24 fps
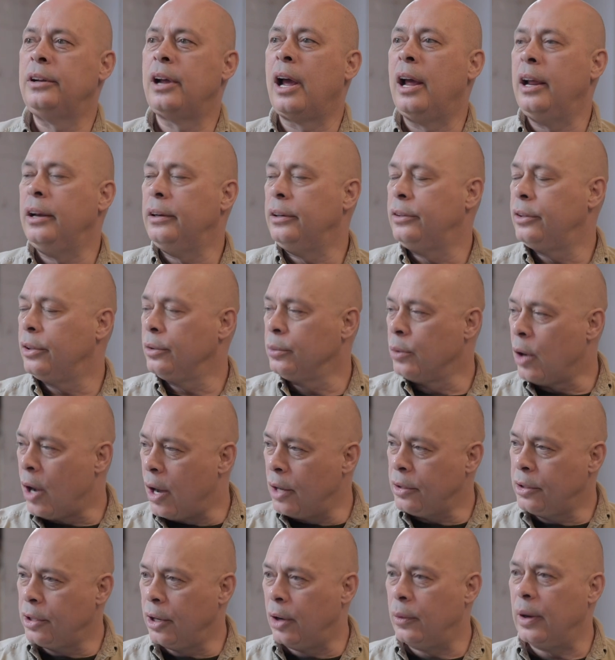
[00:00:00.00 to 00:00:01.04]
in
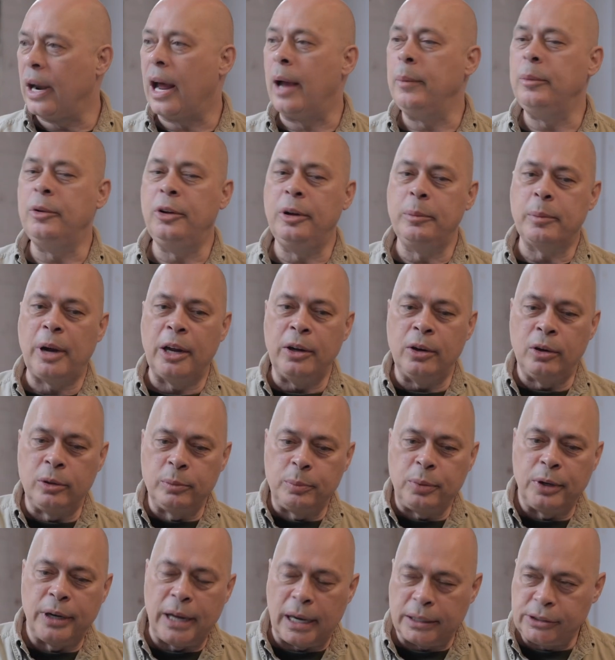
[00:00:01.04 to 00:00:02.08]
Toronto, and I'm doing my
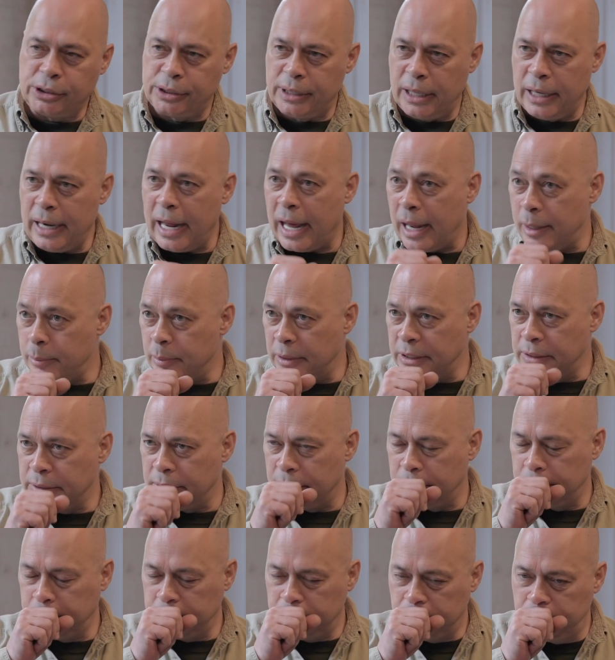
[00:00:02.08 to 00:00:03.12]
own production in
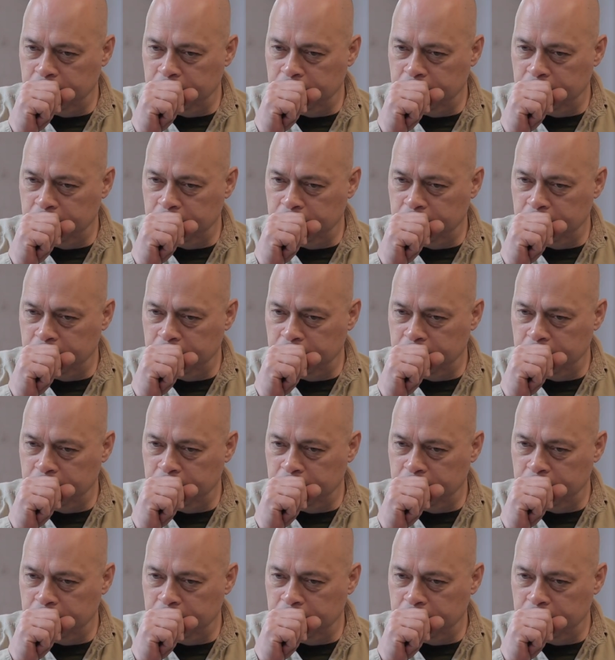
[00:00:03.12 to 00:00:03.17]
Edmonton.